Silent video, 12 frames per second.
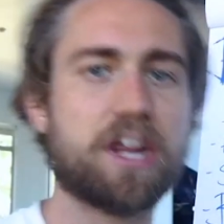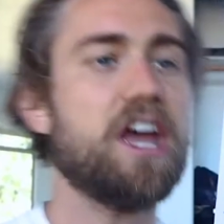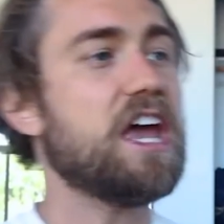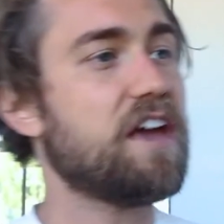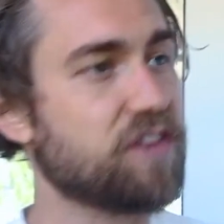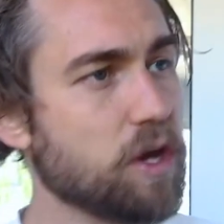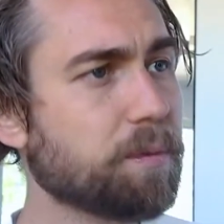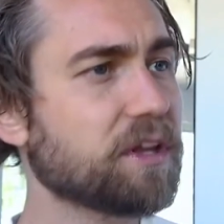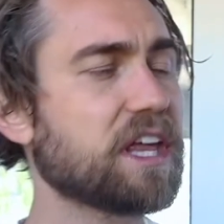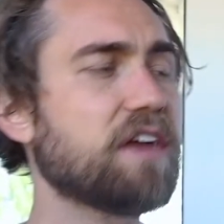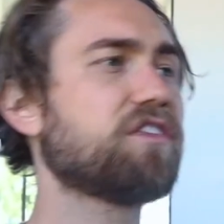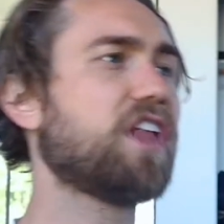If you
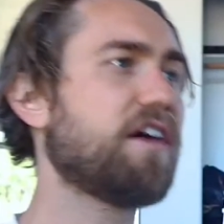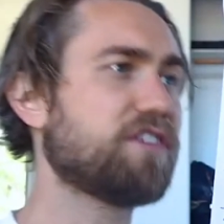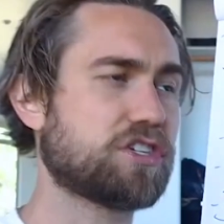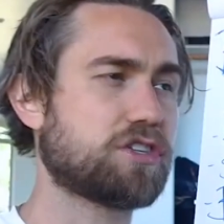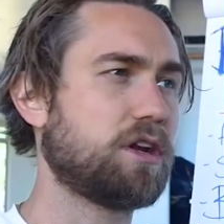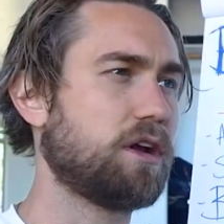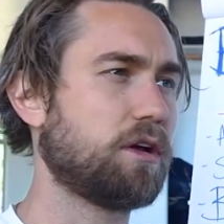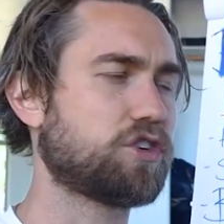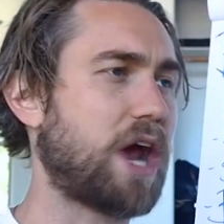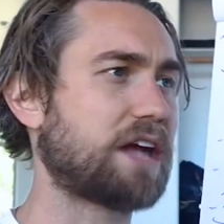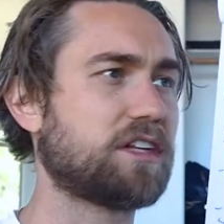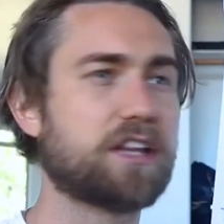believe
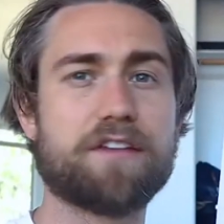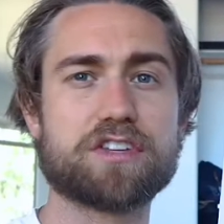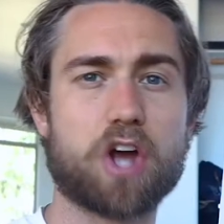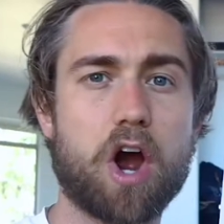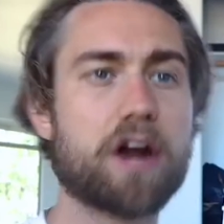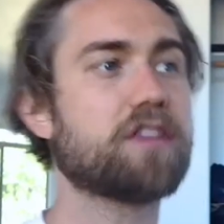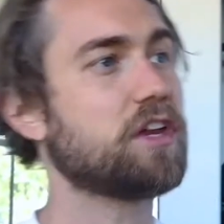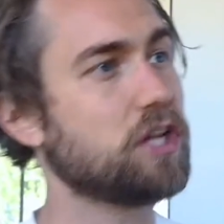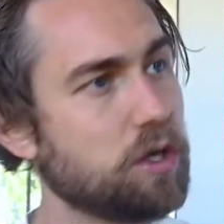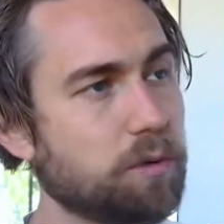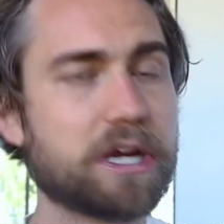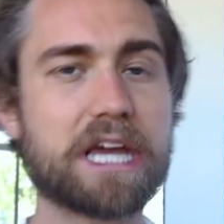attracting love is hard, then
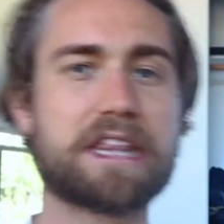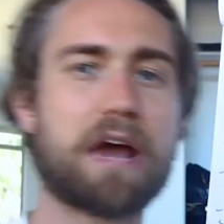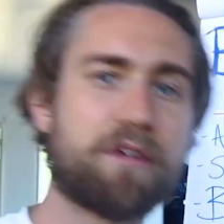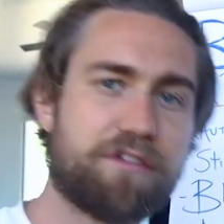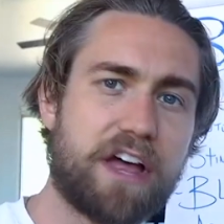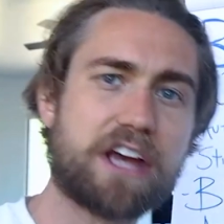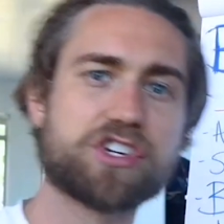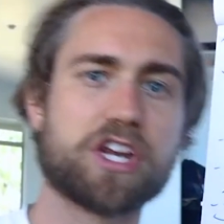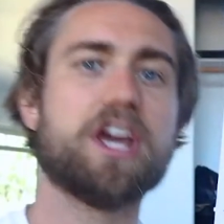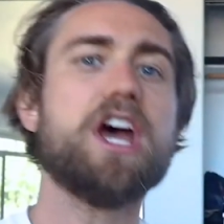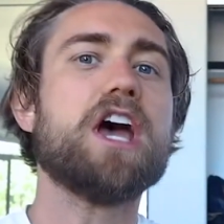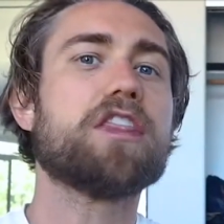you will get that reflection.
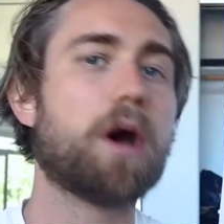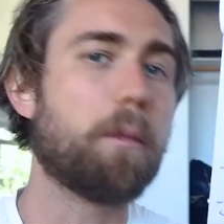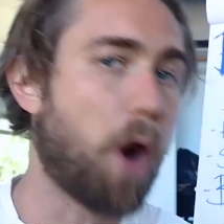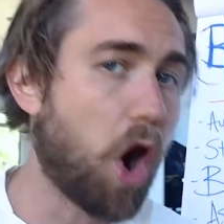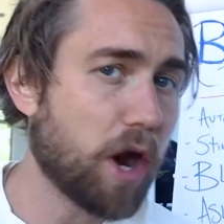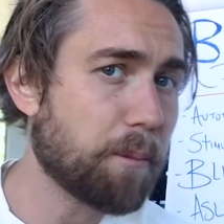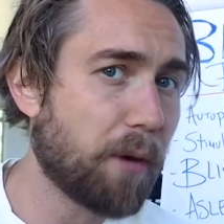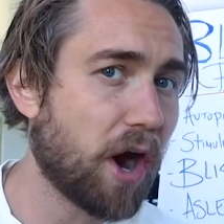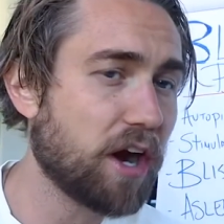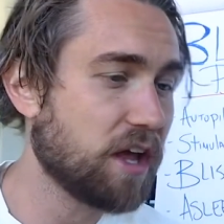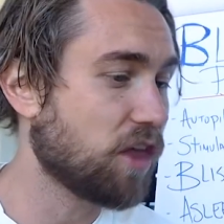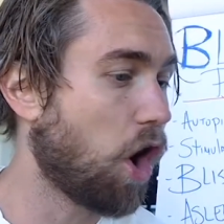The hard
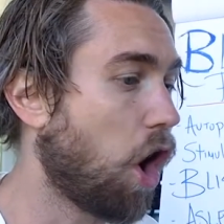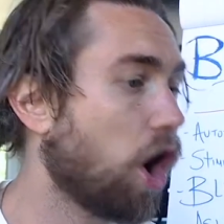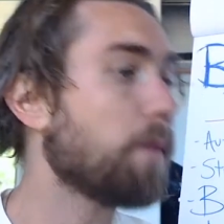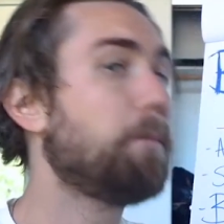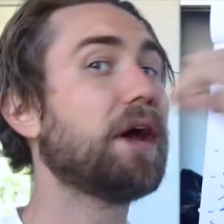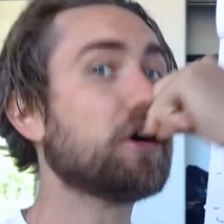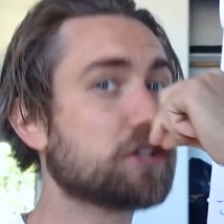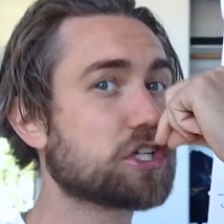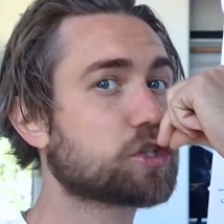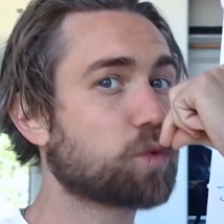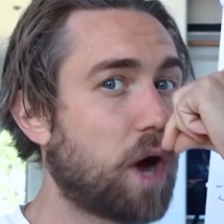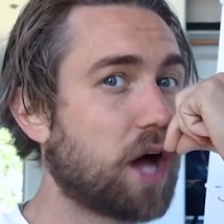part and the hard pill to
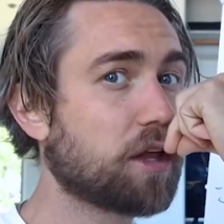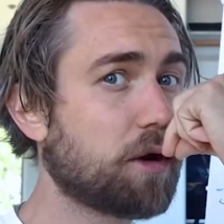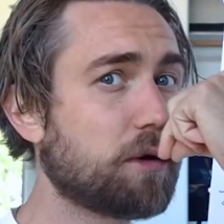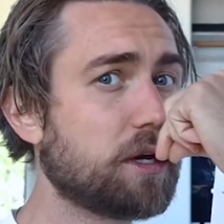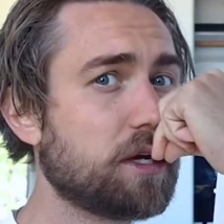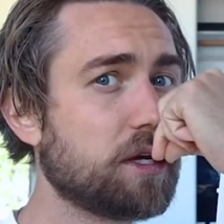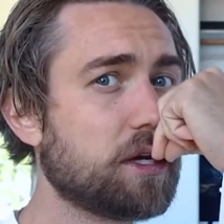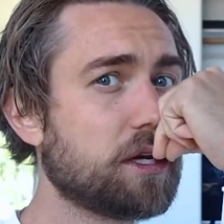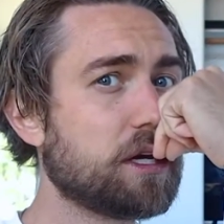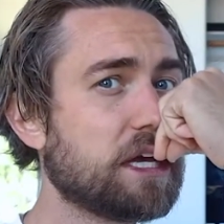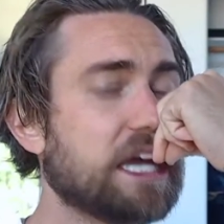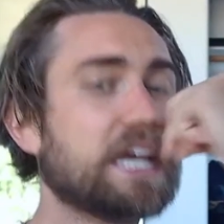swallow
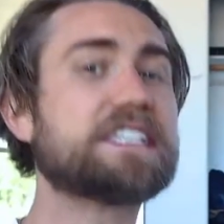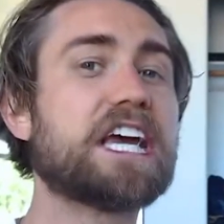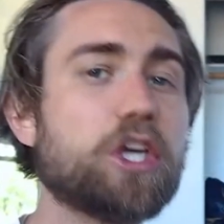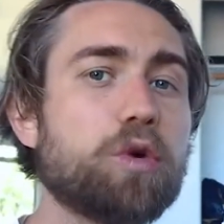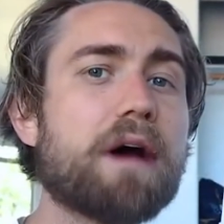is that you